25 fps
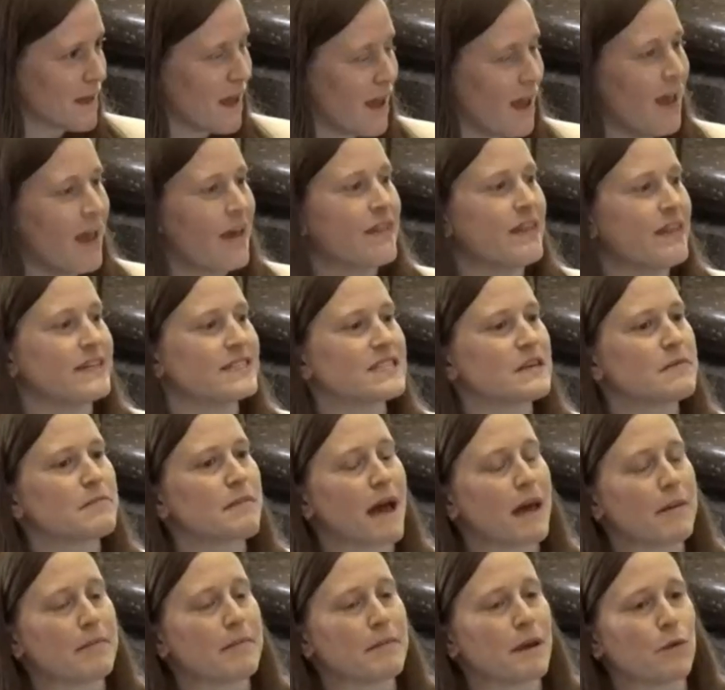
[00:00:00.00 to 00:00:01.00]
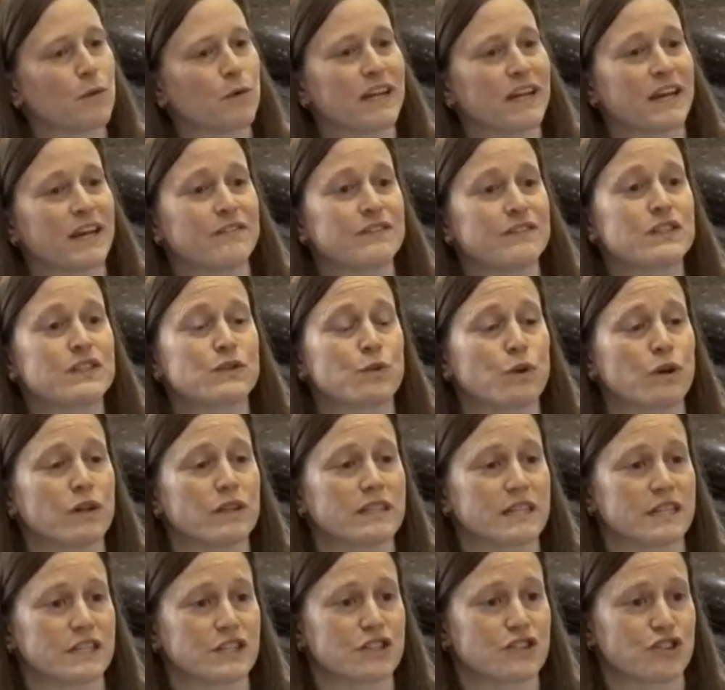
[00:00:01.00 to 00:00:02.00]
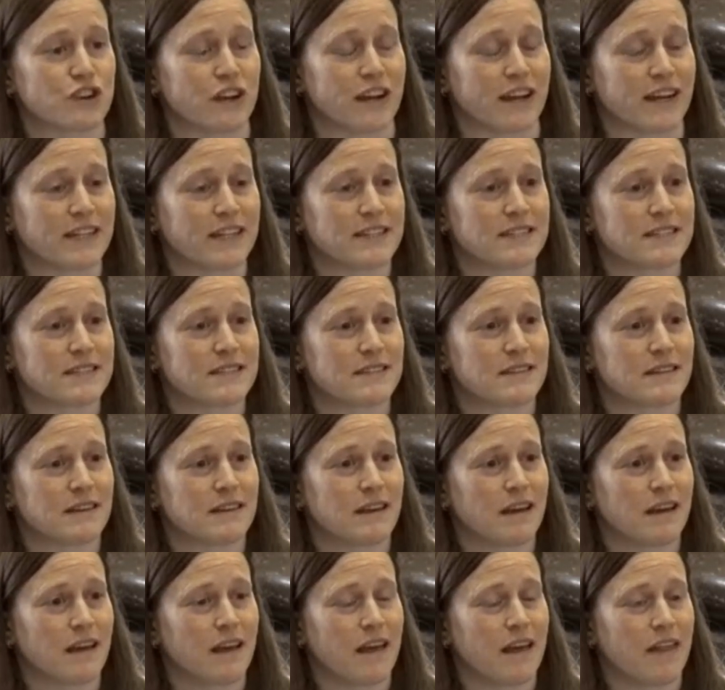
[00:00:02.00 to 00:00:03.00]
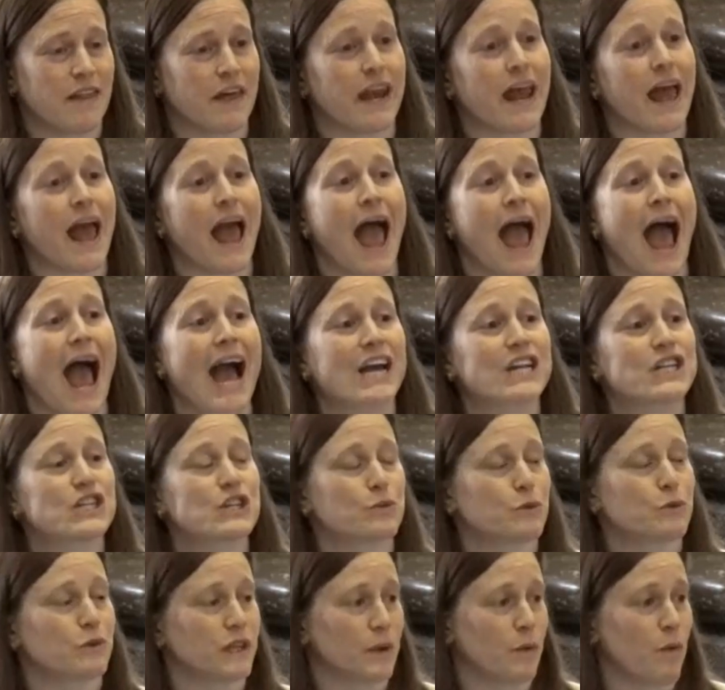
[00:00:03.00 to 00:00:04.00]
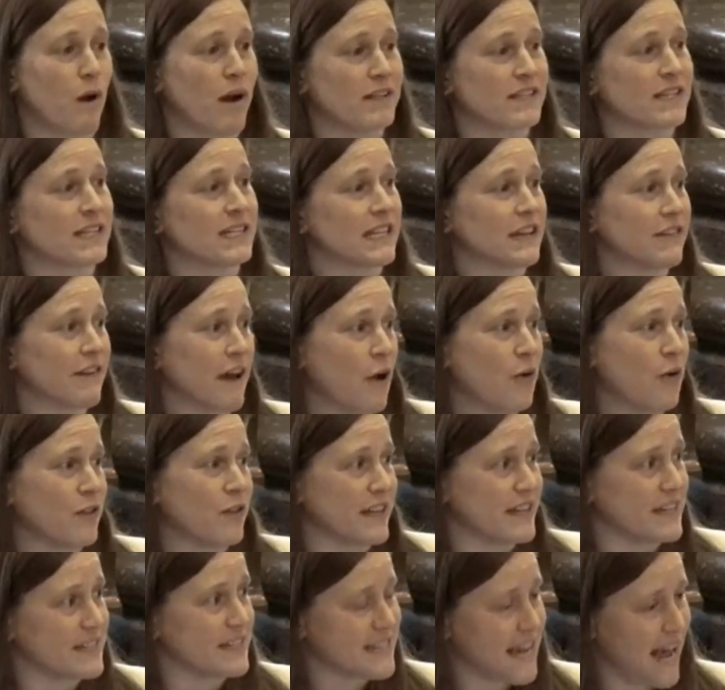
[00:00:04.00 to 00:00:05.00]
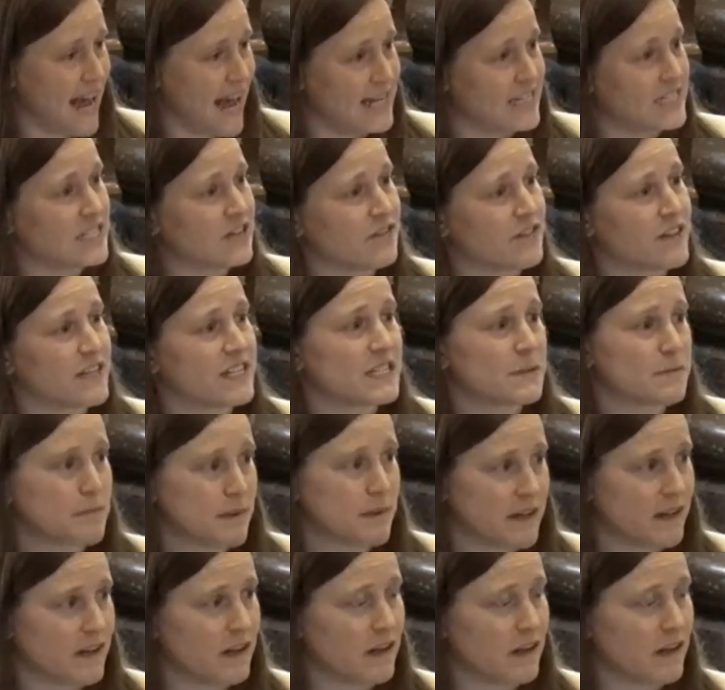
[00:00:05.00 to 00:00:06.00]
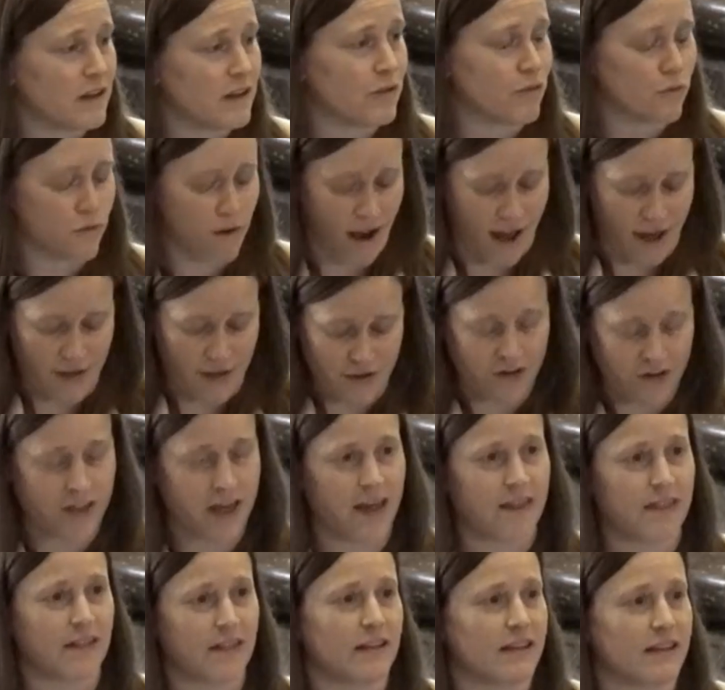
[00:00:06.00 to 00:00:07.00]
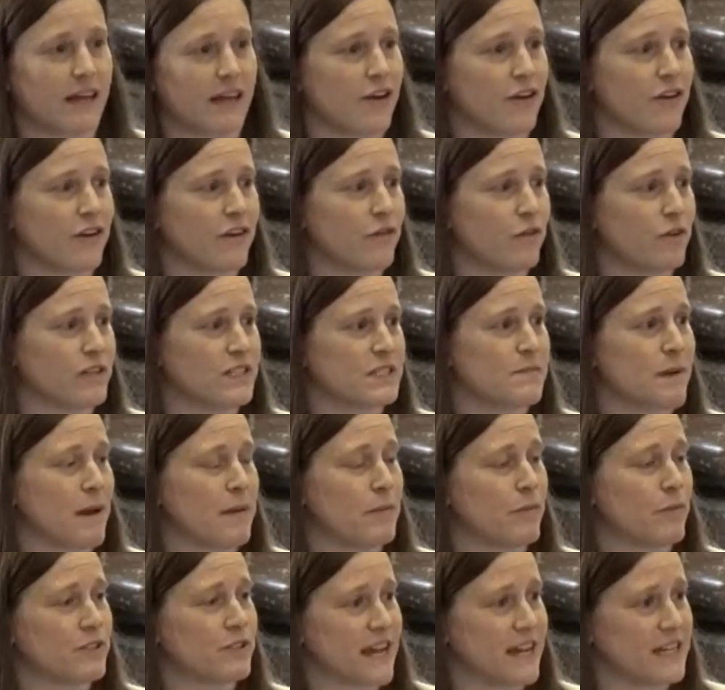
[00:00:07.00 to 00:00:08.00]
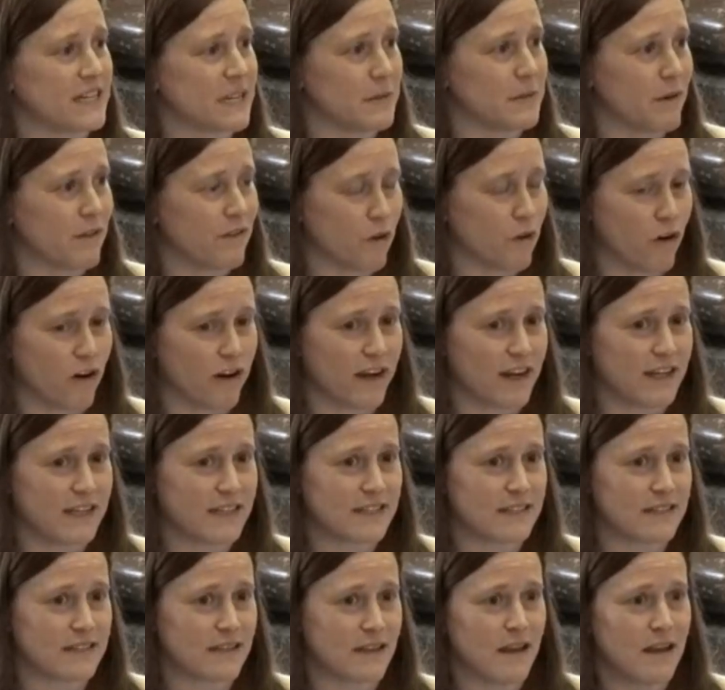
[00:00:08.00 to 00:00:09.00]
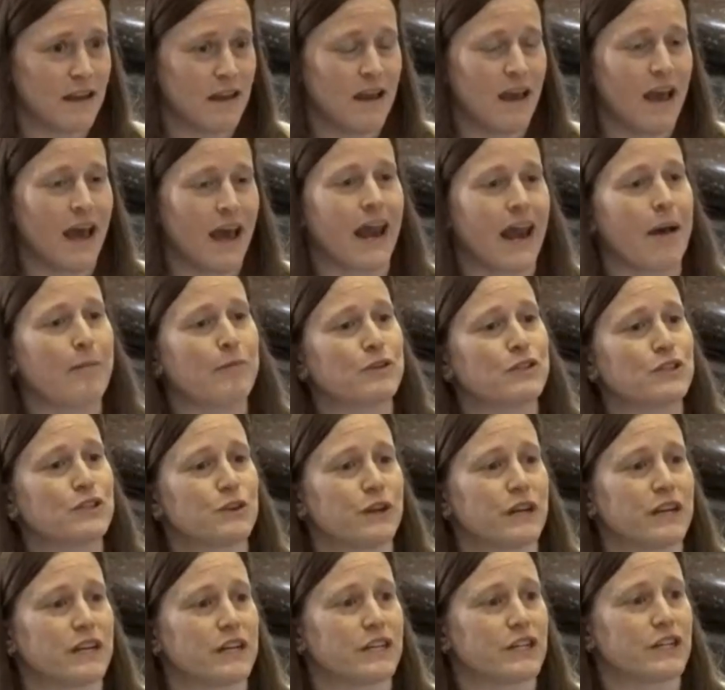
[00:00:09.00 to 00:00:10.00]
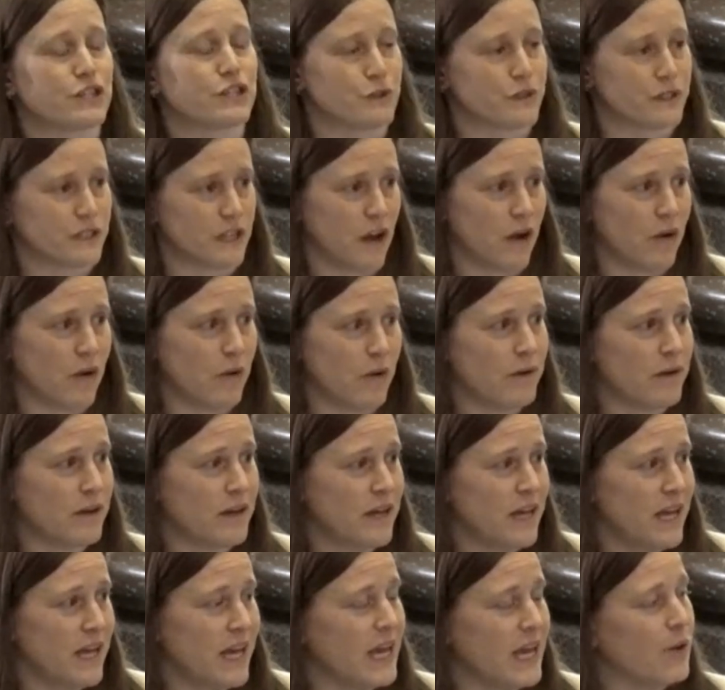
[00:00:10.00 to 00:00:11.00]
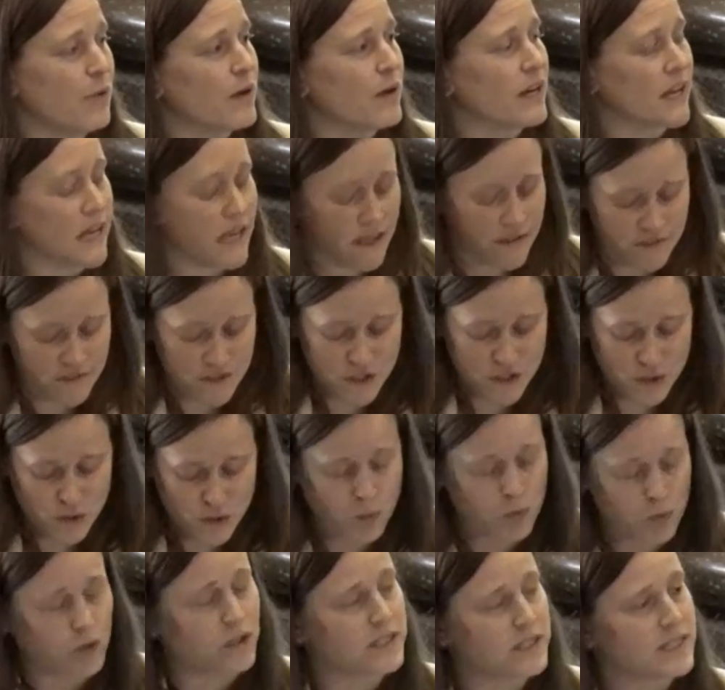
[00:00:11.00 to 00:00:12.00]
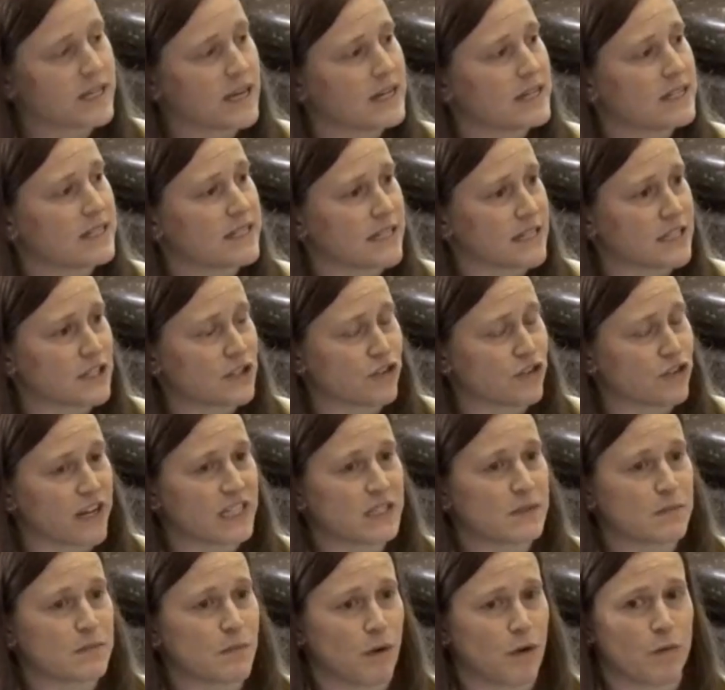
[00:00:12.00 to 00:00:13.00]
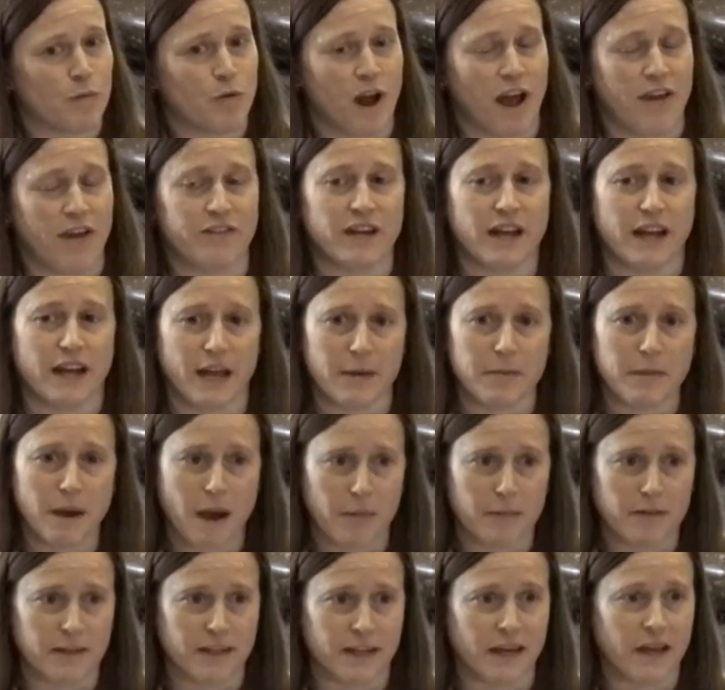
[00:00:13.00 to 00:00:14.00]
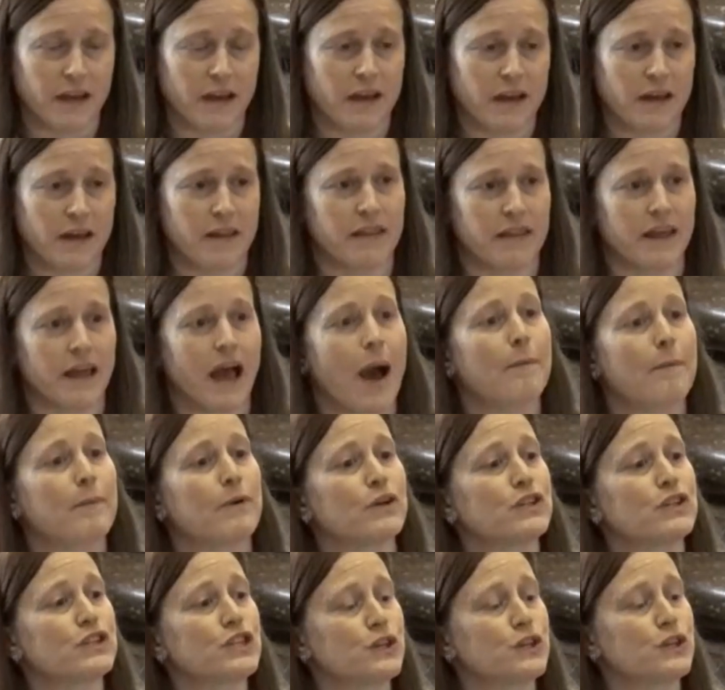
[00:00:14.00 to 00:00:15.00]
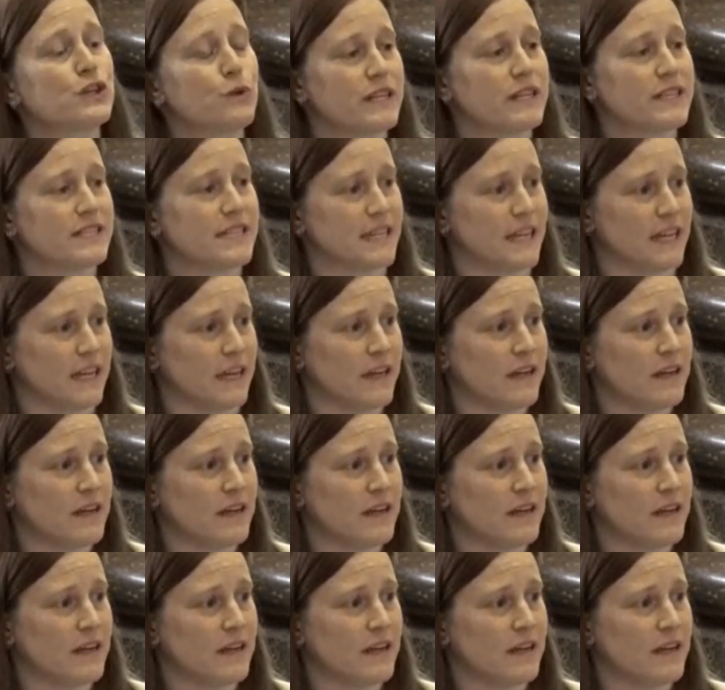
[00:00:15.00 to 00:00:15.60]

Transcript: This amendment would give school districts that actually want to live out the intent of this bill, rather than the letter of what's been presented before us, an opportunity to do so. It would give schools and districts, both private and public, the opportunity